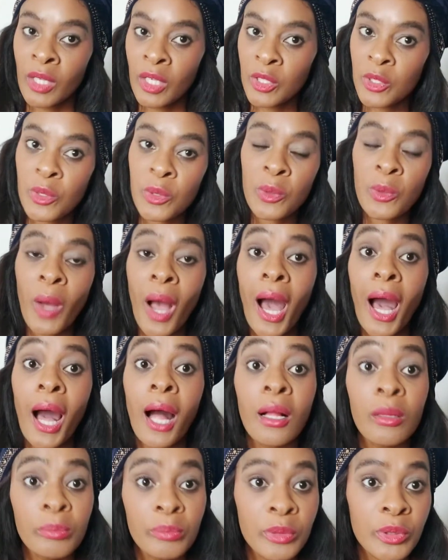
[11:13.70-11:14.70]
to
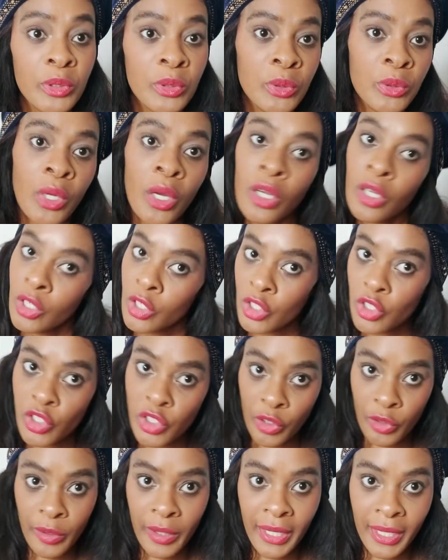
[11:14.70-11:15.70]
help you
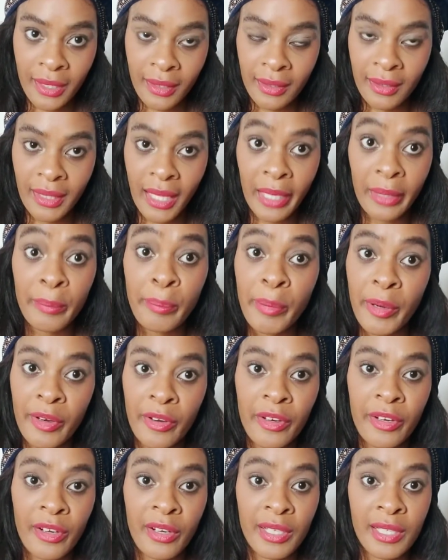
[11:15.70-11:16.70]
during that
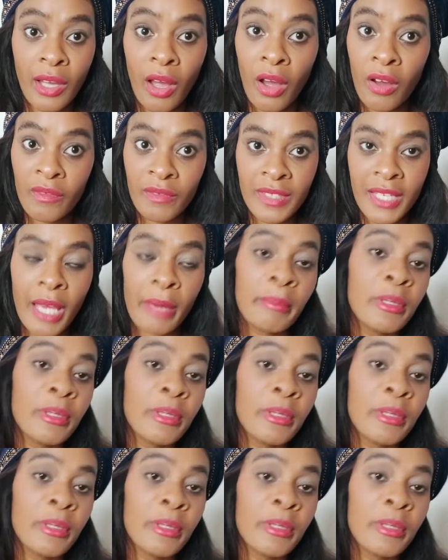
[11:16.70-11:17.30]
period of time,